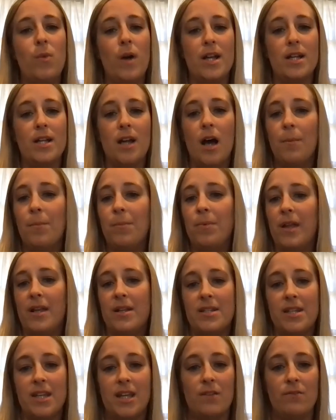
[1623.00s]
white
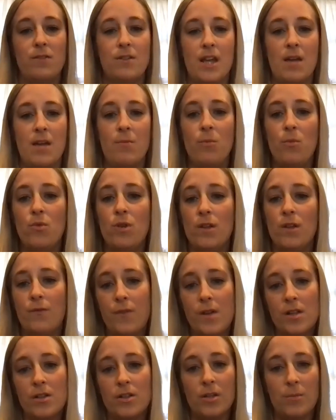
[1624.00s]
uplight to give her that moody
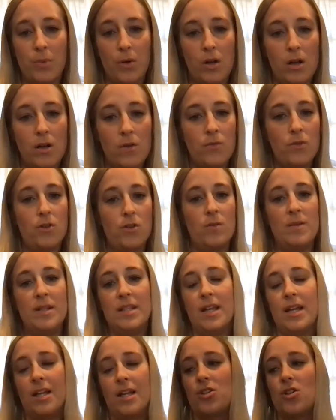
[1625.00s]
feel in the ballroom and
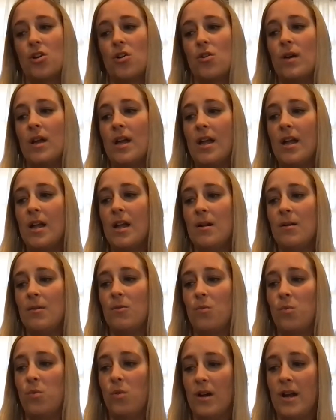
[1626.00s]
like so
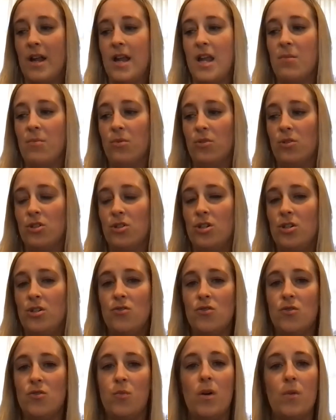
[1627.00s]
we're able to
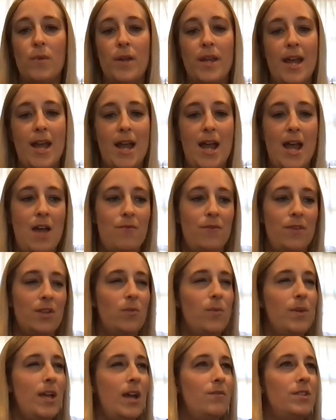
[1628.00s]
use what we have like
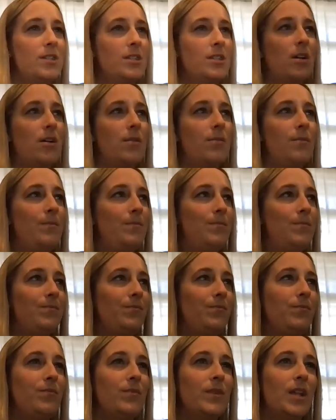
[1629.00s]
we have some
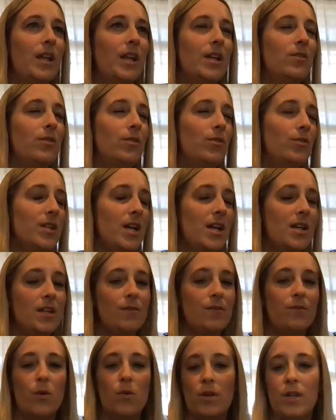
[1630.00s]
like little
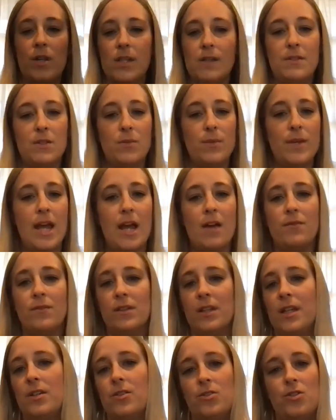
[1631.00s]
tiny votives we have
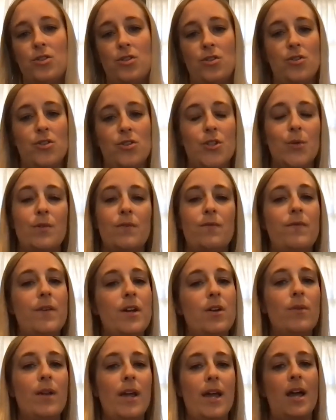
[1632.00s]
lanterns so if they
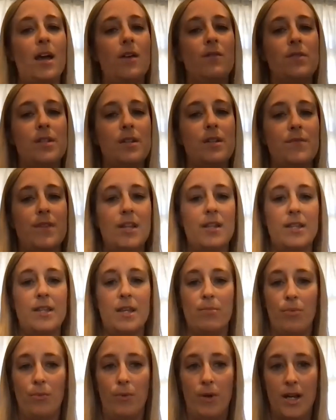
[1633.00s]
don't have stuff that they
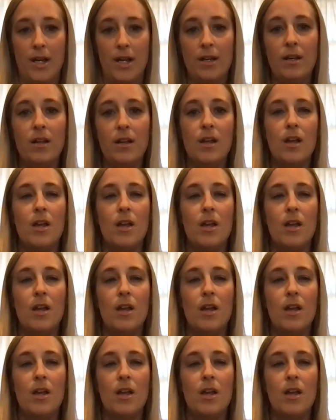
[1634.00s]
bring